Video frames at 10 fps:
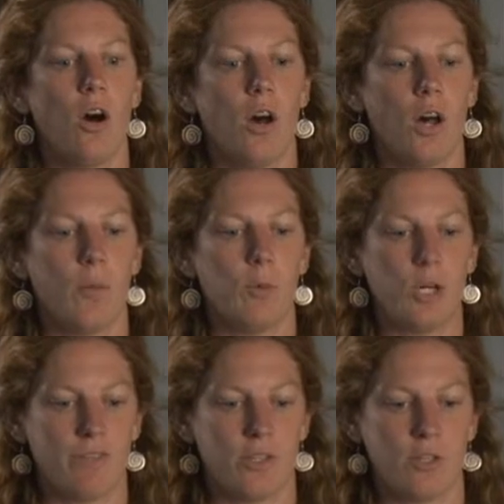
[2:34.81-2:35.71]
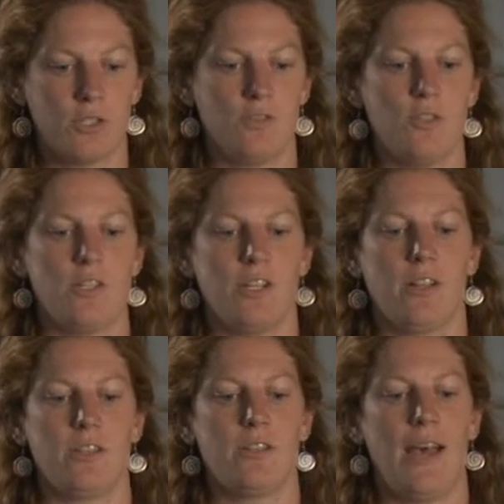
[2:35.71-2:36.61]
off the coast of New
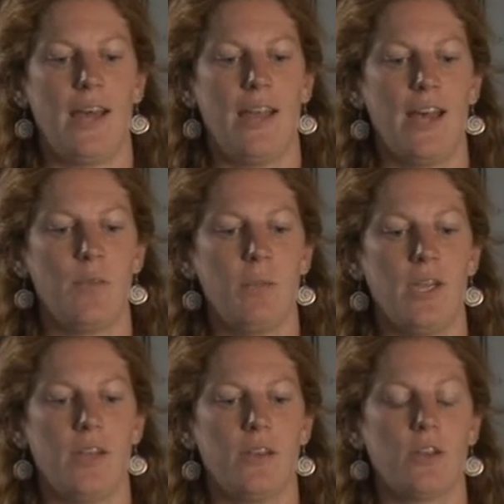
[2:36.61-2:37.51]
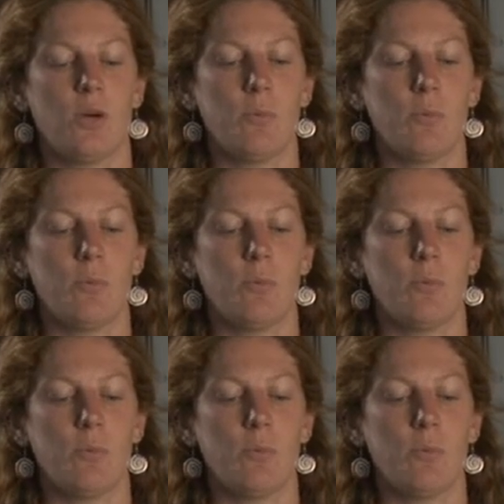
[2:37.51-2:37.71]
Zealand that had been